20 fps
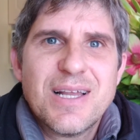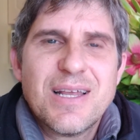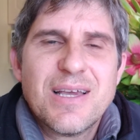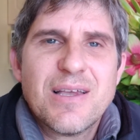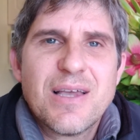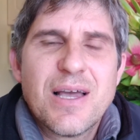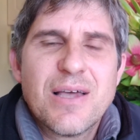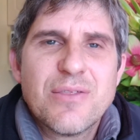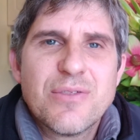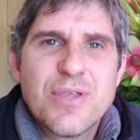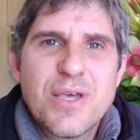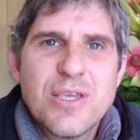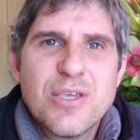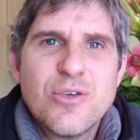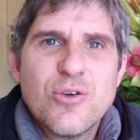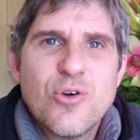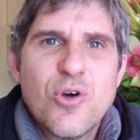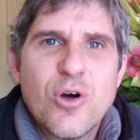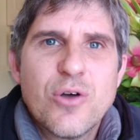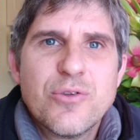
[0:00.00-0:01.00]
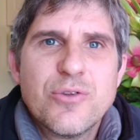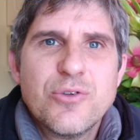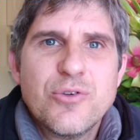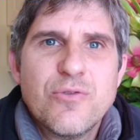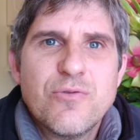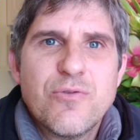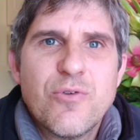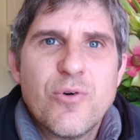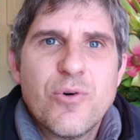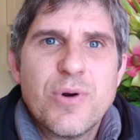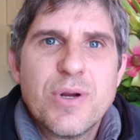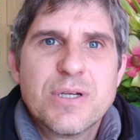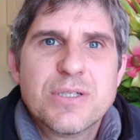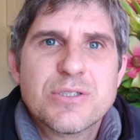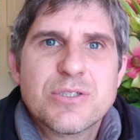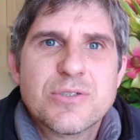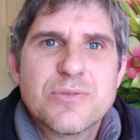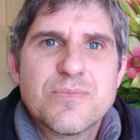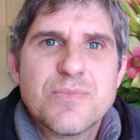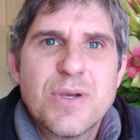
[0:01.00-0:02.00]
And I thank you, God, that you're for
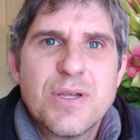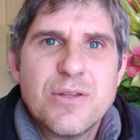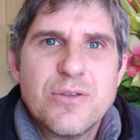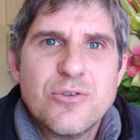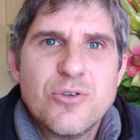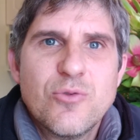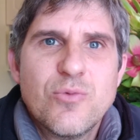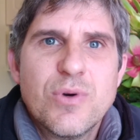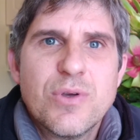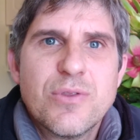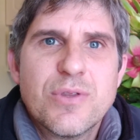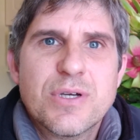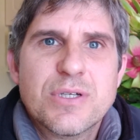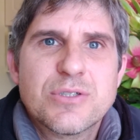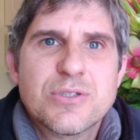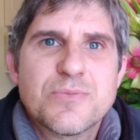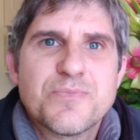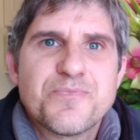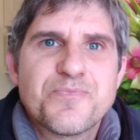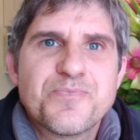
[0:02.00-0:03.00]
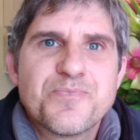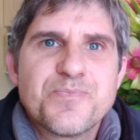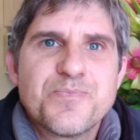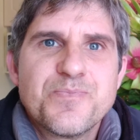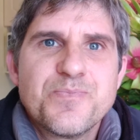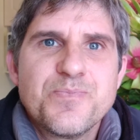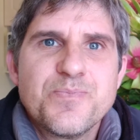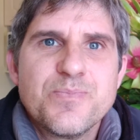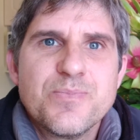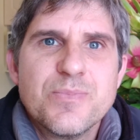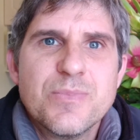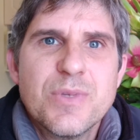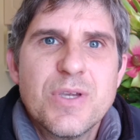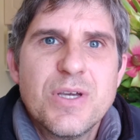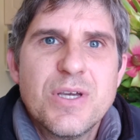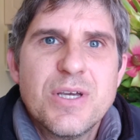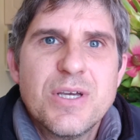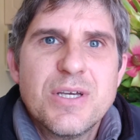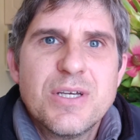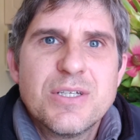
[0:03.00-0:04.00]
us and that you're with us.
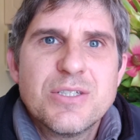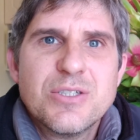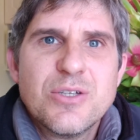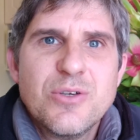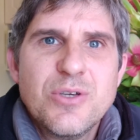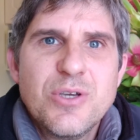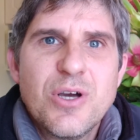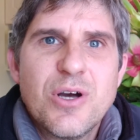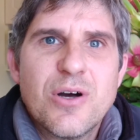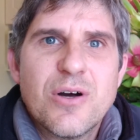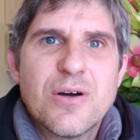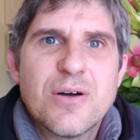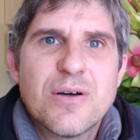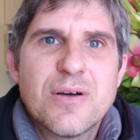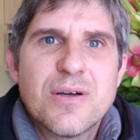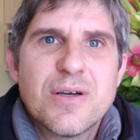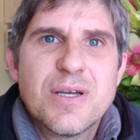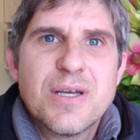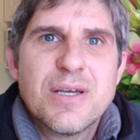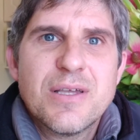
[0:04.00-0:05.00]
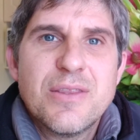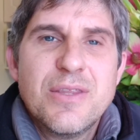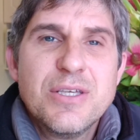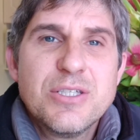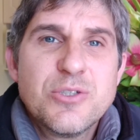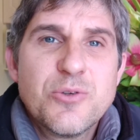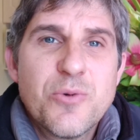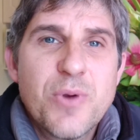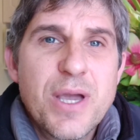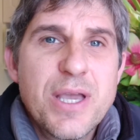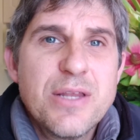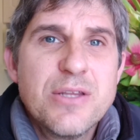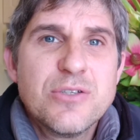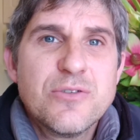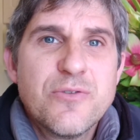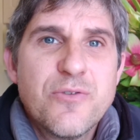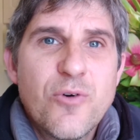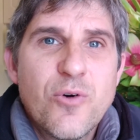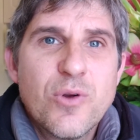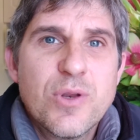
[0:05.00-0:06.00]
So, yeah, this rain
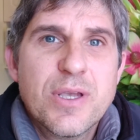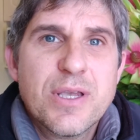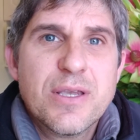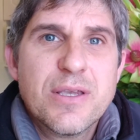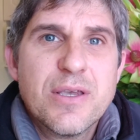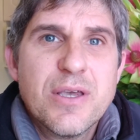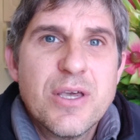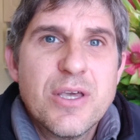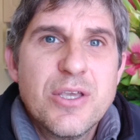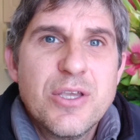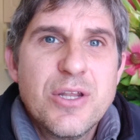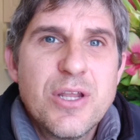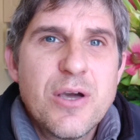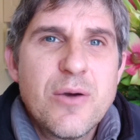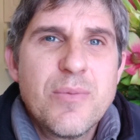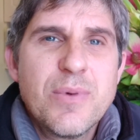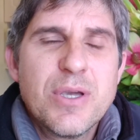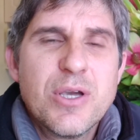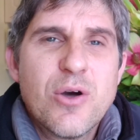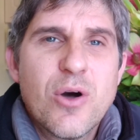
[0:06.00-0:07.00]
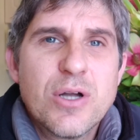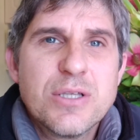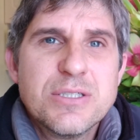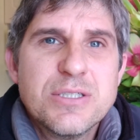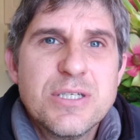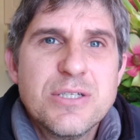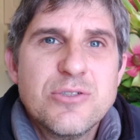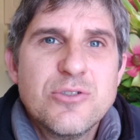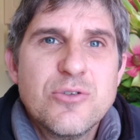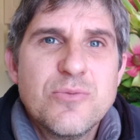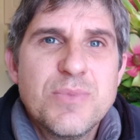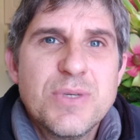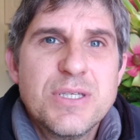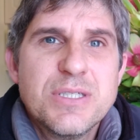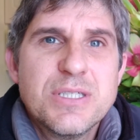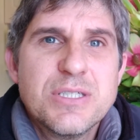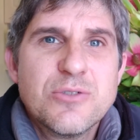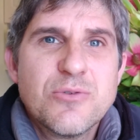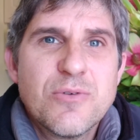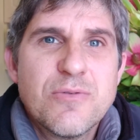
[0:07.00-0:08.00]
is falling. You know, when God said to me, he
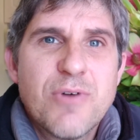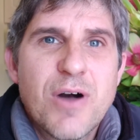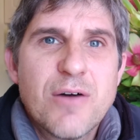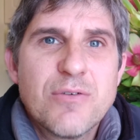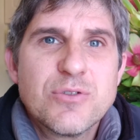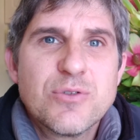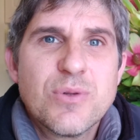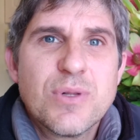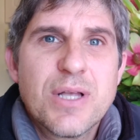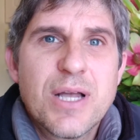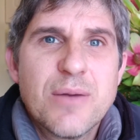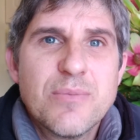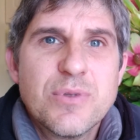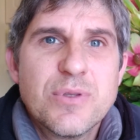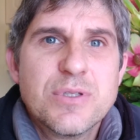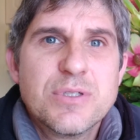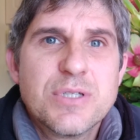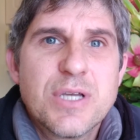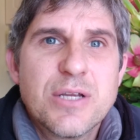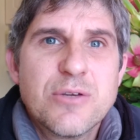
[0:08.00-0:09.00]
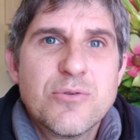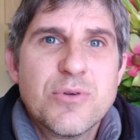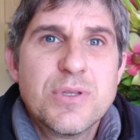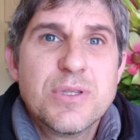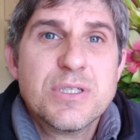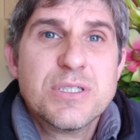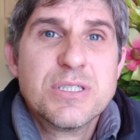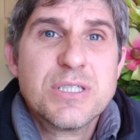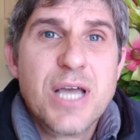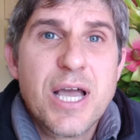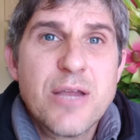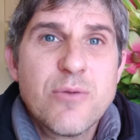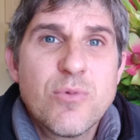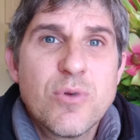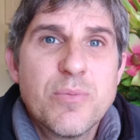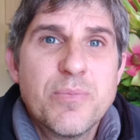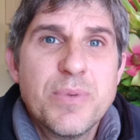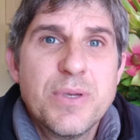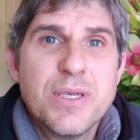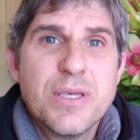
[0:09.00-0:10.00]
says, revivals will come to this country, and the sign
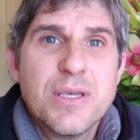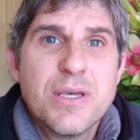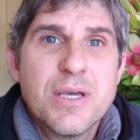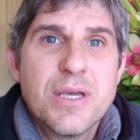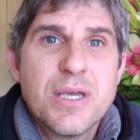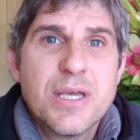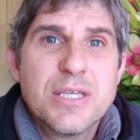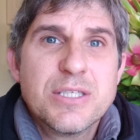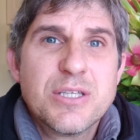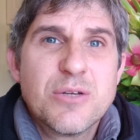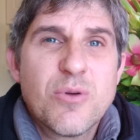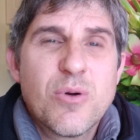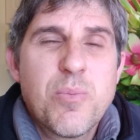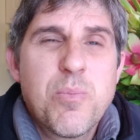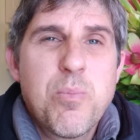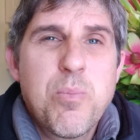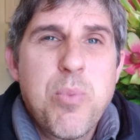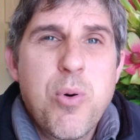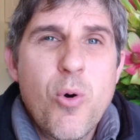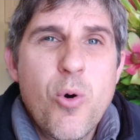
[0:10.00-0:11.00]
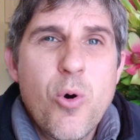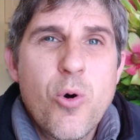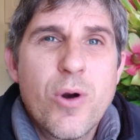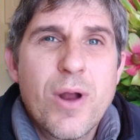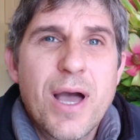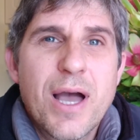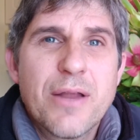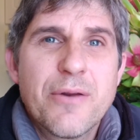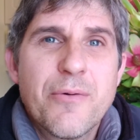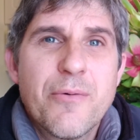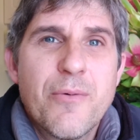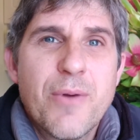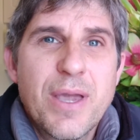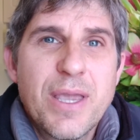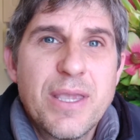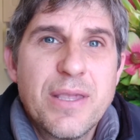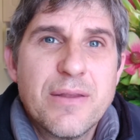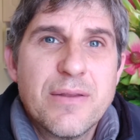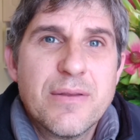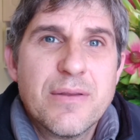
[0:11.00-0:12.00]
will be that I'll pour out
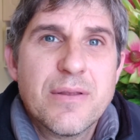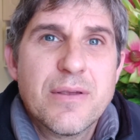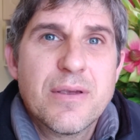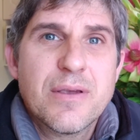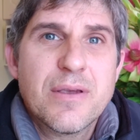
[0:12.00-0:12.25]
rain.